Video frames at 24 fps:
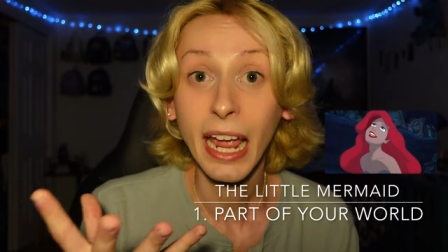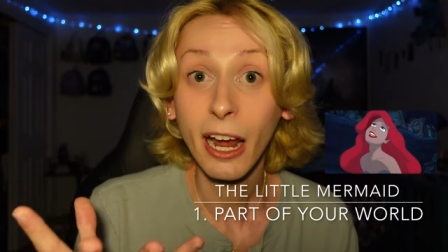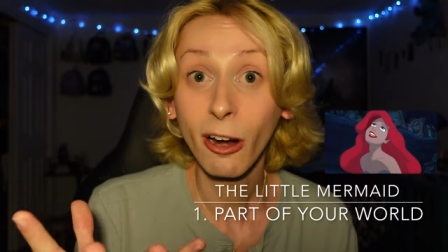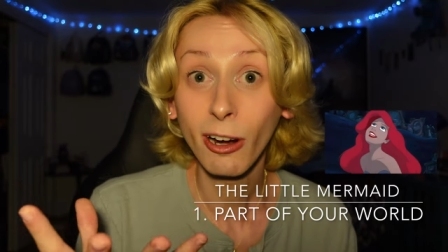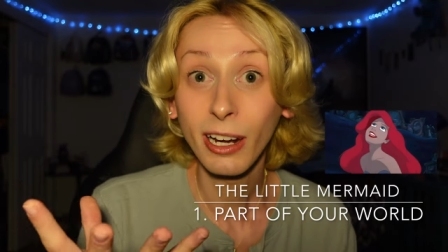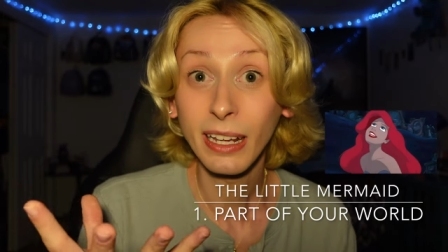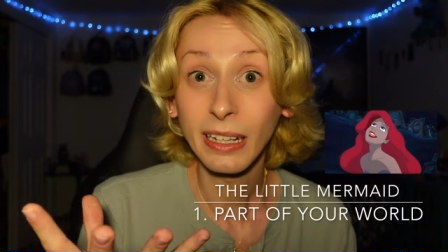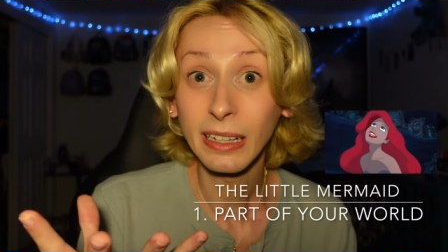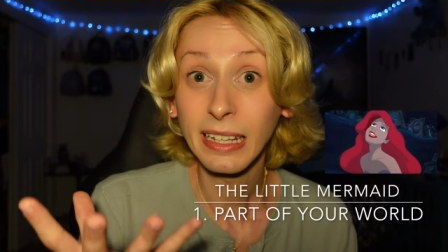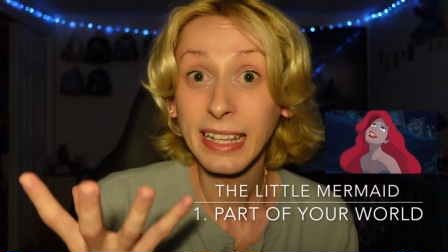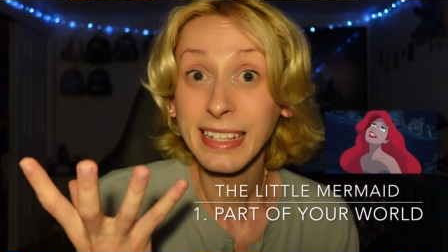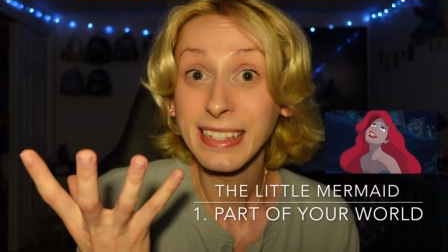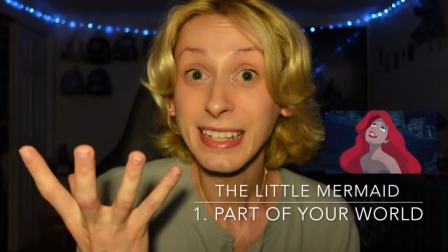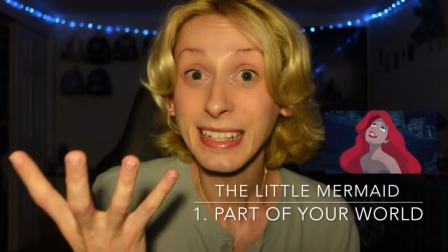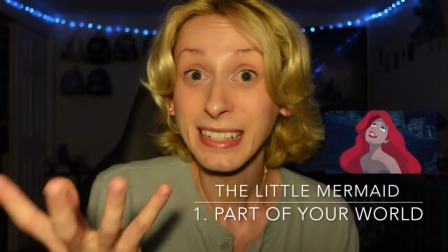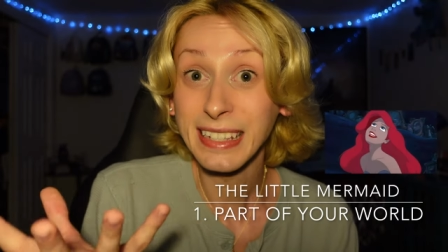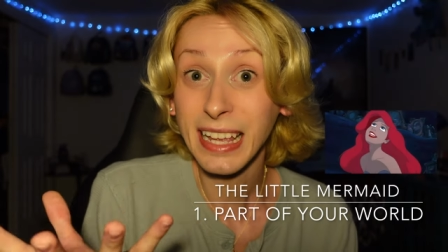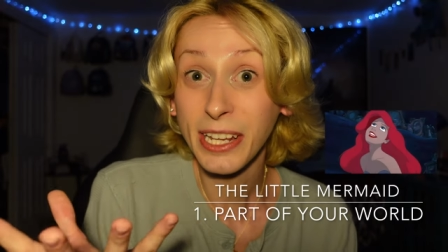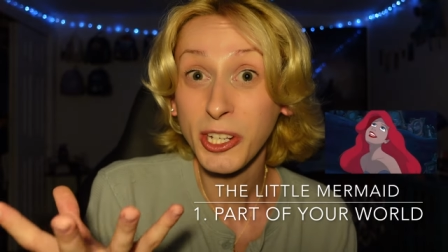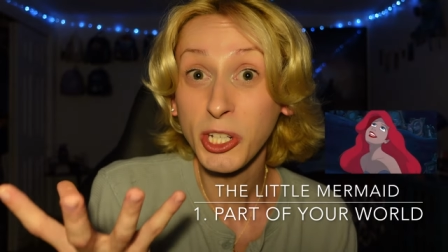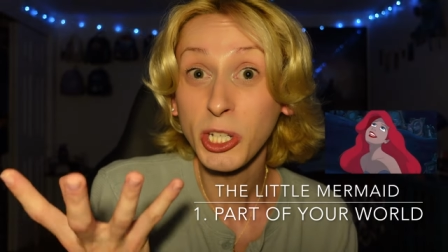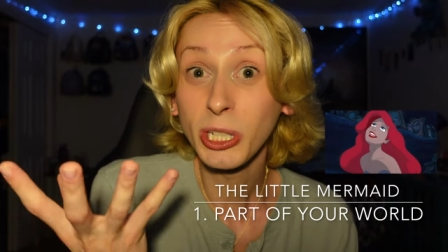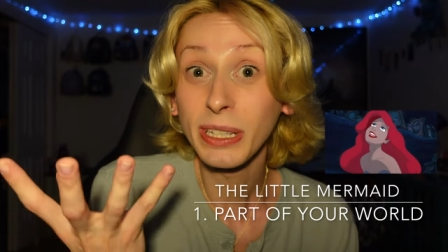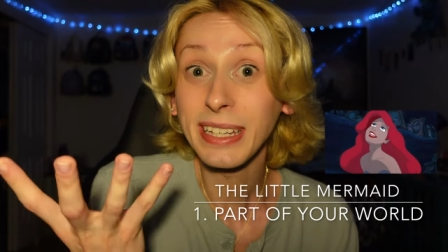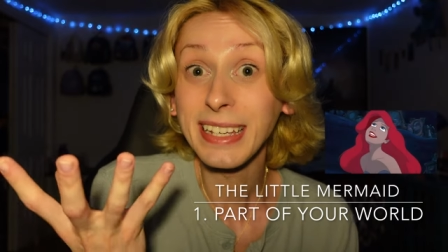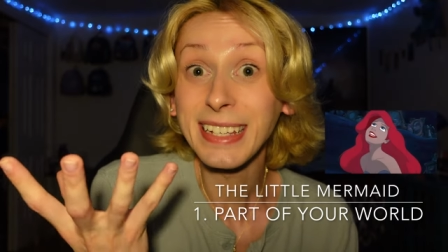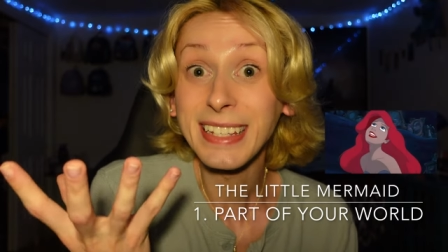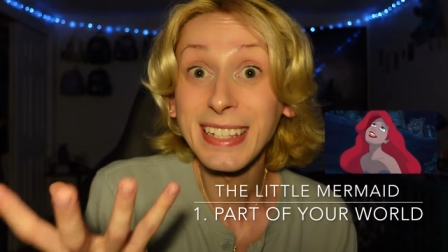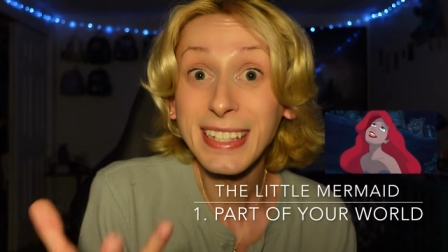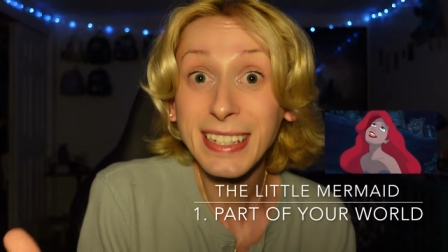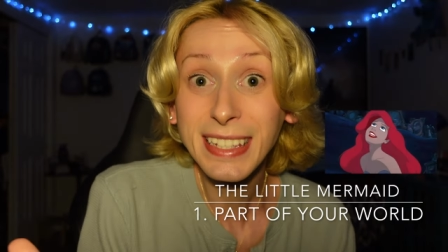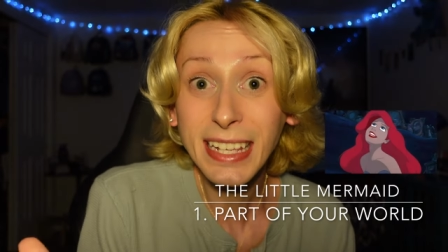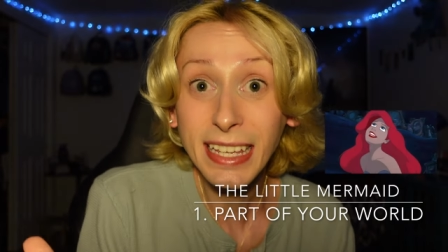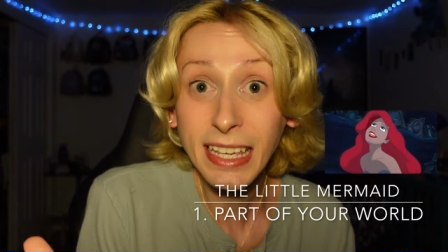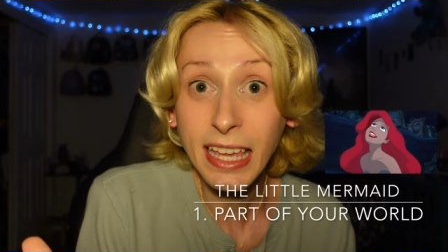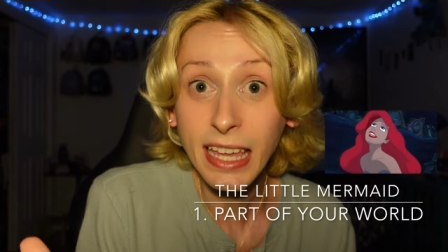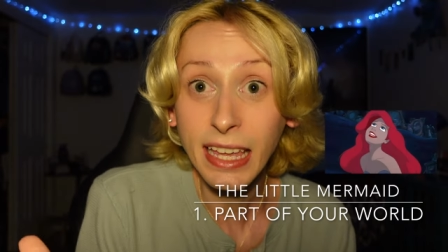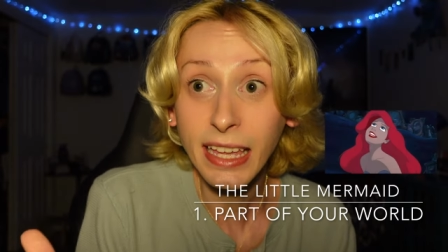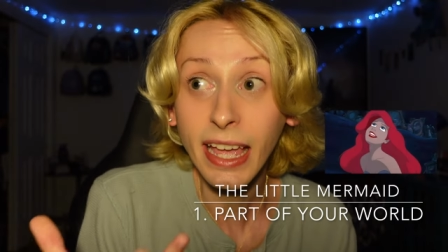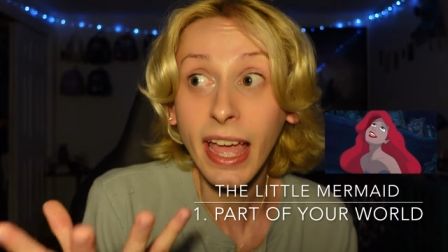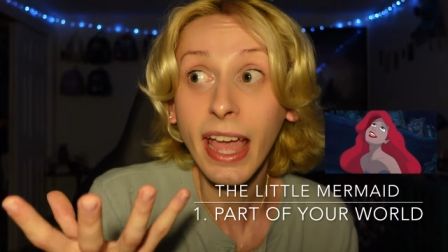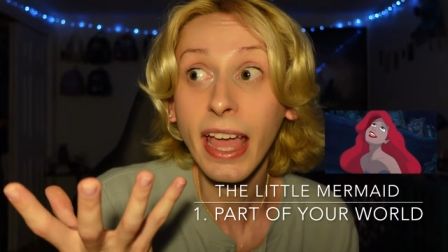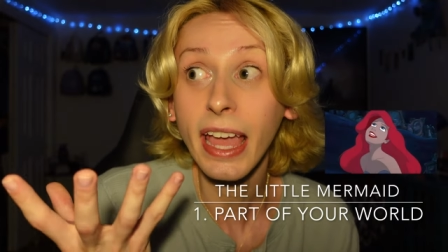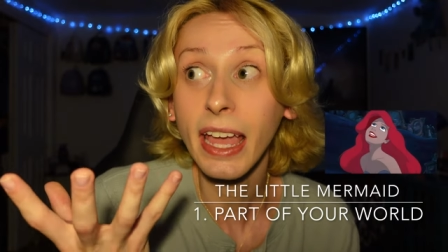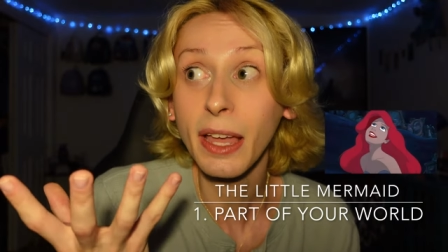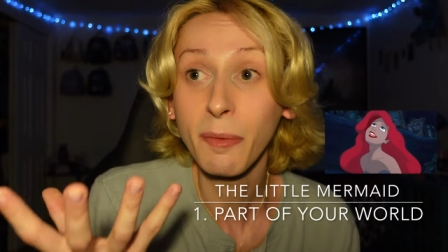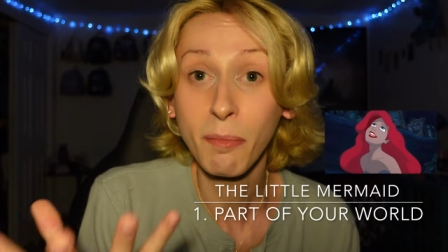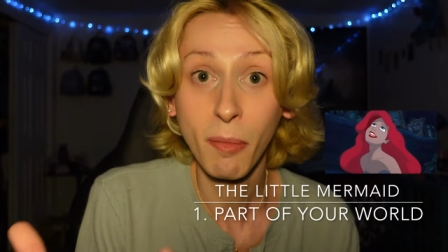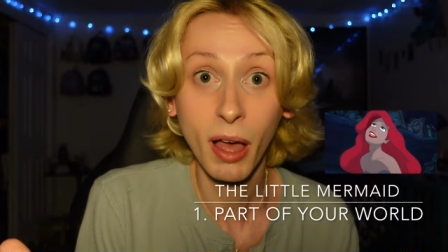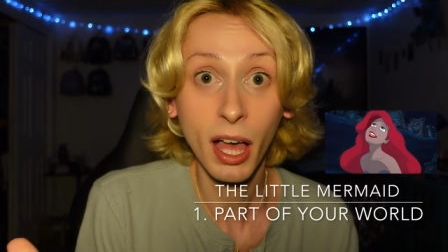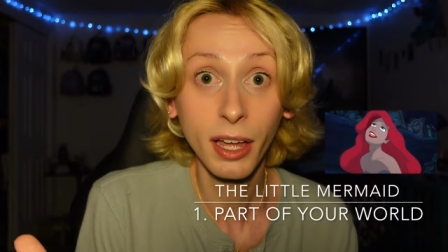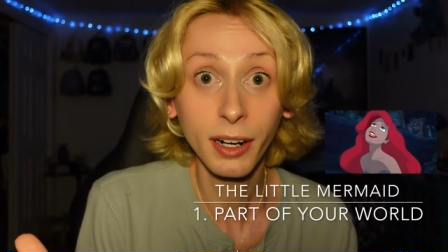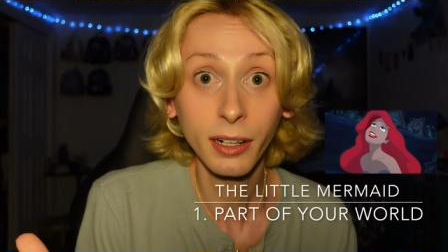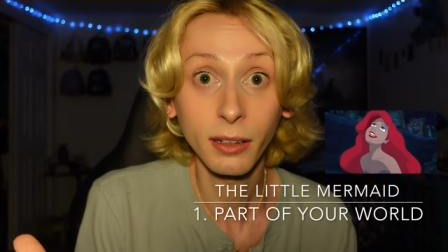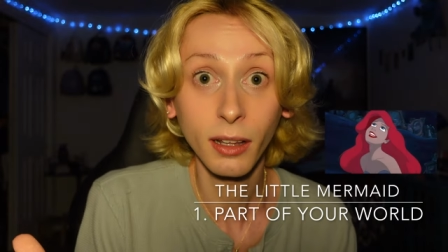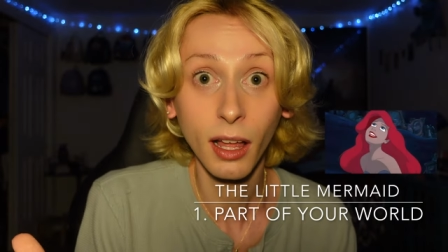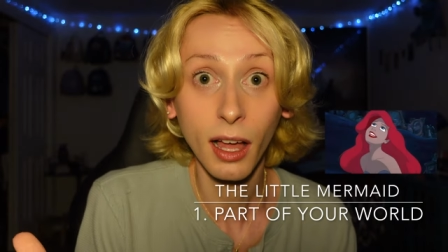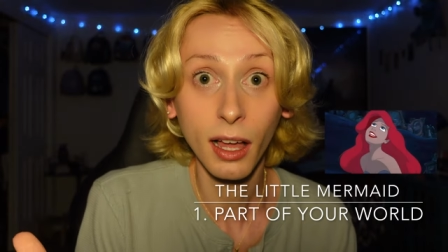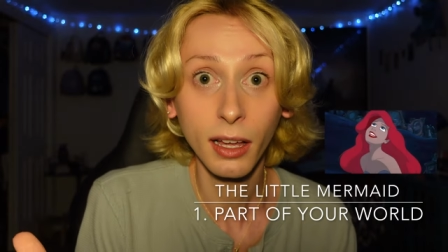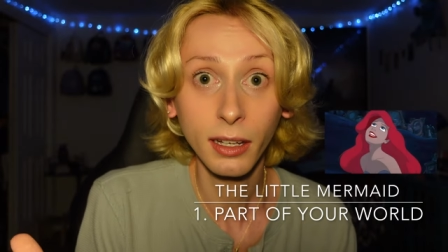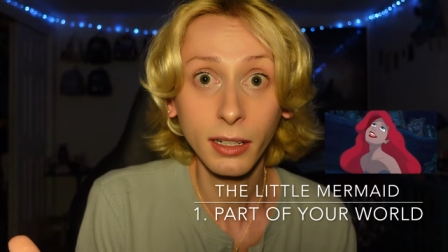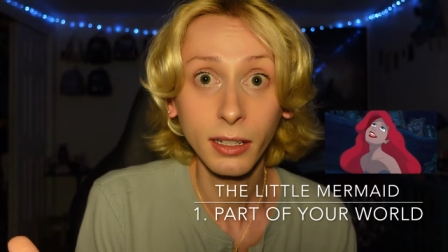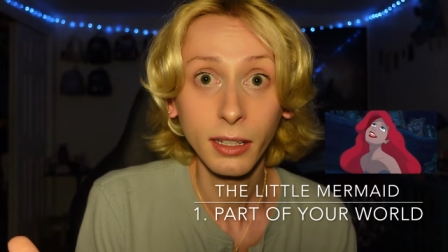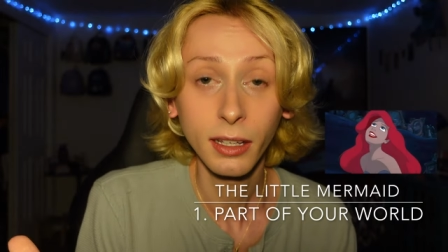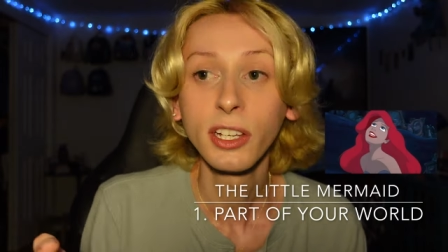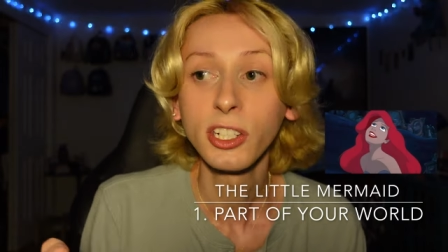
Ariel is essentially singing a monologue.